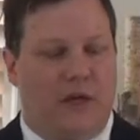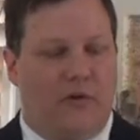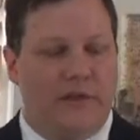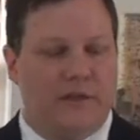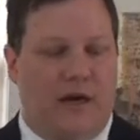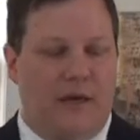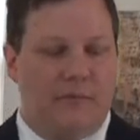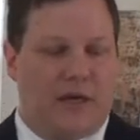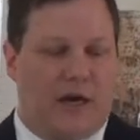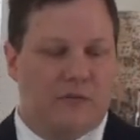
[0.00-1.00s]
the only
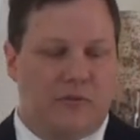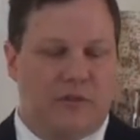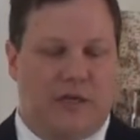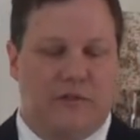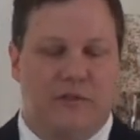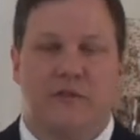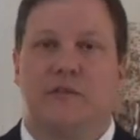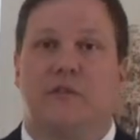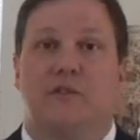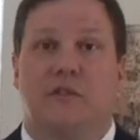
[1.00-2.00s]
time the gospel tells
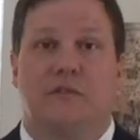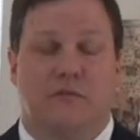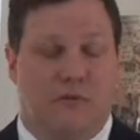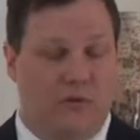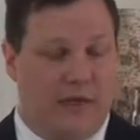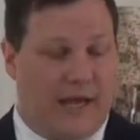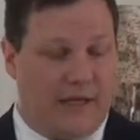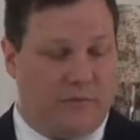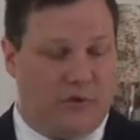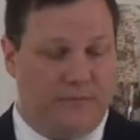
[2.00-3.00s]
us that Jesus rode an
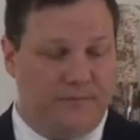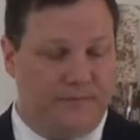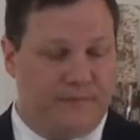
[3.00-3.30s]
animal,